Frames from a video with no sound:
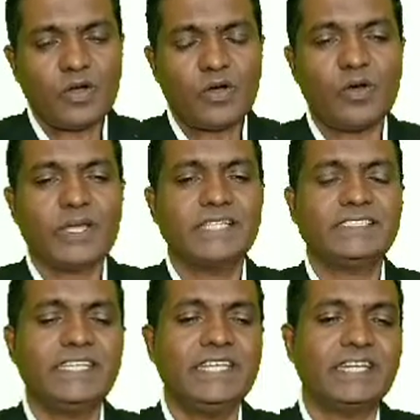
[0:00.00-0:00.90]
Okay,
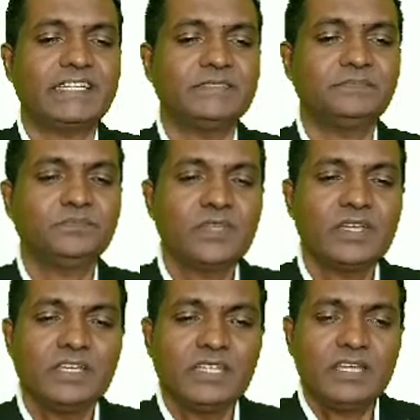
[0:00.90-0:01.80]
see here.
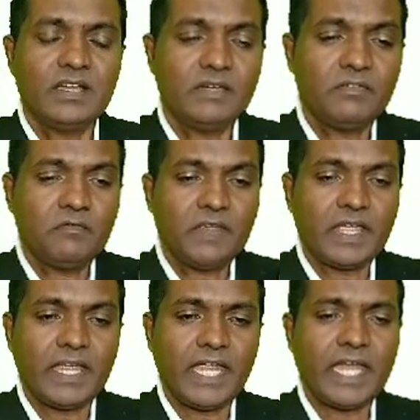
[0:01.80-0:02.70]

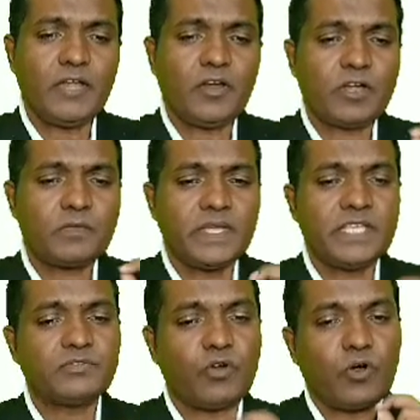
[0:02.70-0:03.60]
A dot
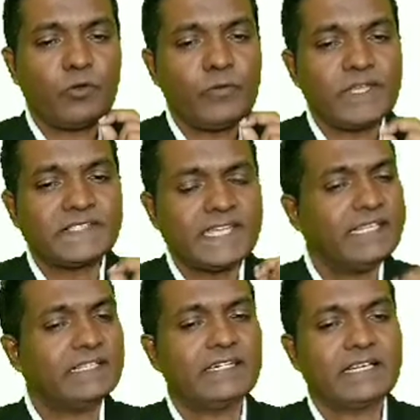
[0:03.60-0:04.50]
B is always
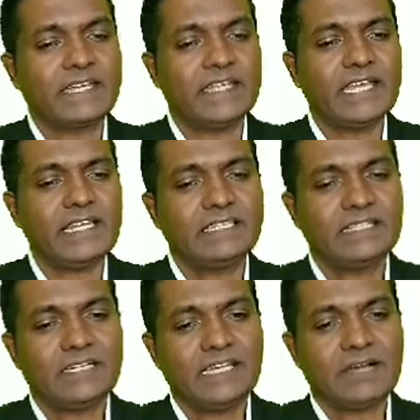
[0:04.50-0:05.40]
a real
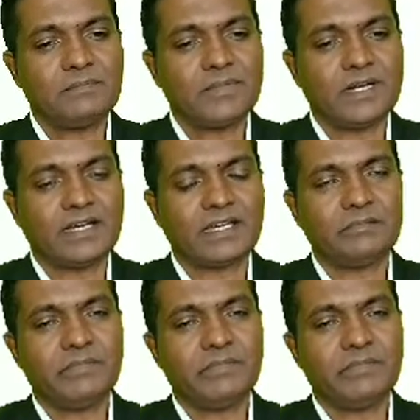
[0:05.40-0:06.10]
number.